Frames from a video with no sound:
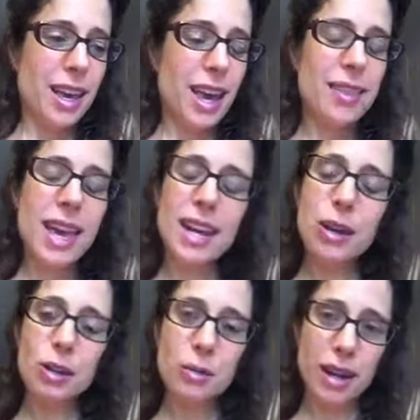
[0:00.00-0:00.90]
And then I
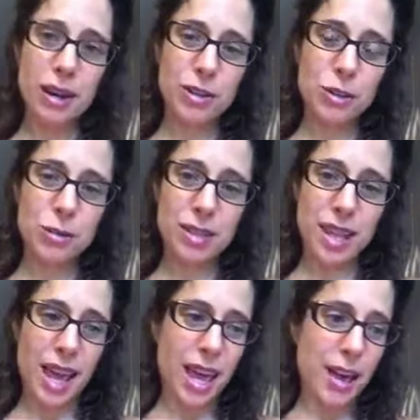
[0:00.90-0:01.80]
heard my heart truth
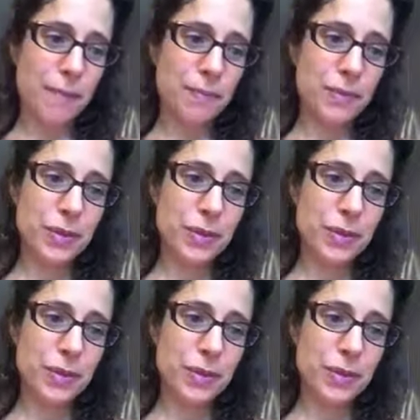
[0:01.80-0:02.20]
say,